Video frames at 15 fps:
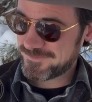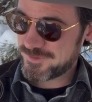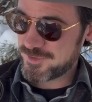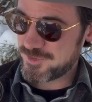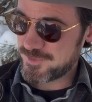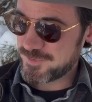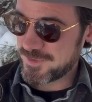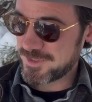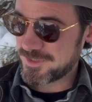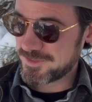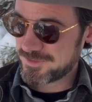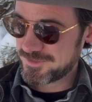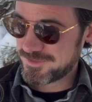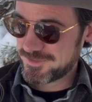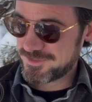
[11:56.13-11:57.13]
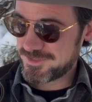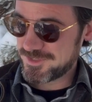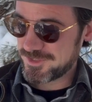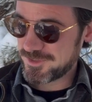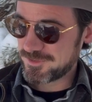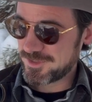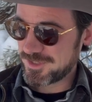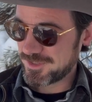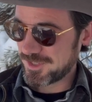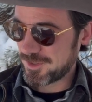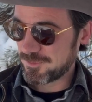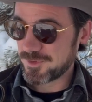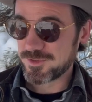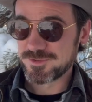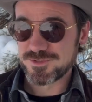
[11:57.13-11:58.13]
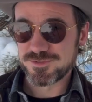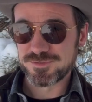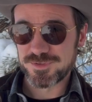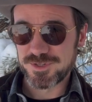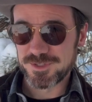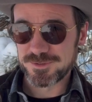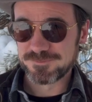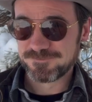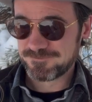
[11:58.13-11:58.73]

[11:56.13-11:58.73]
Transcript: to, uh, to go down that road too far.